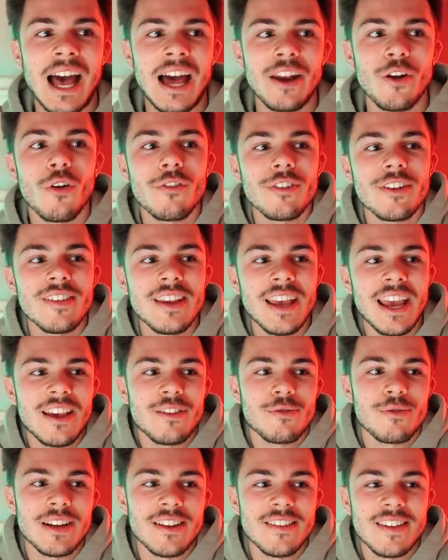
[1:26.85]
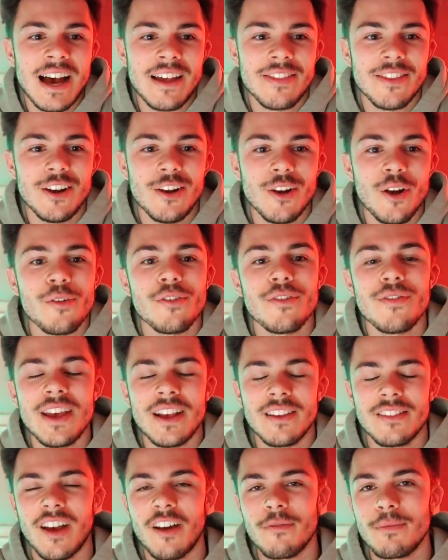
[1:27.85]
And obviously it is really sad that loads of
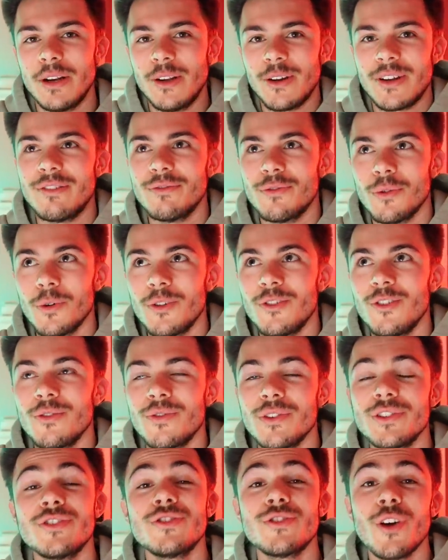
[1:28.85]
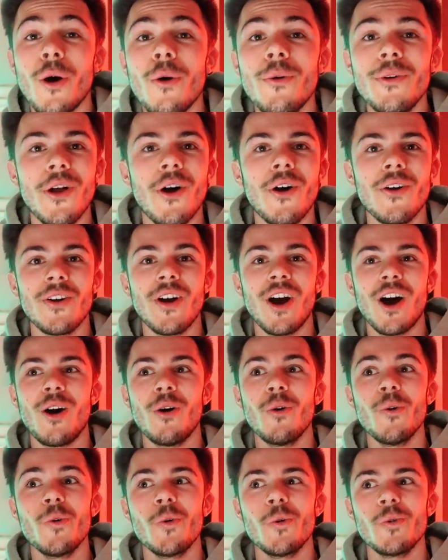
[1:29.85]
things that I've been looking forward to for so long
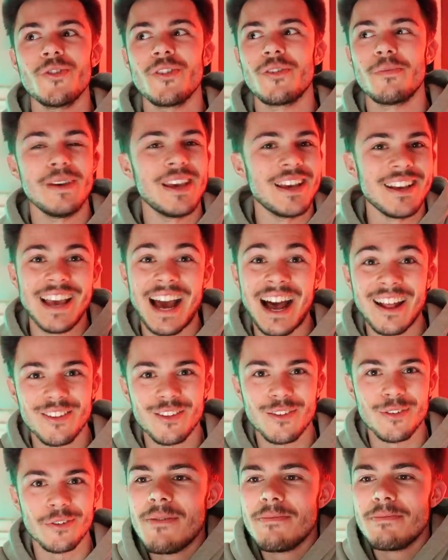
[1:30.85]
are all just being cancelled.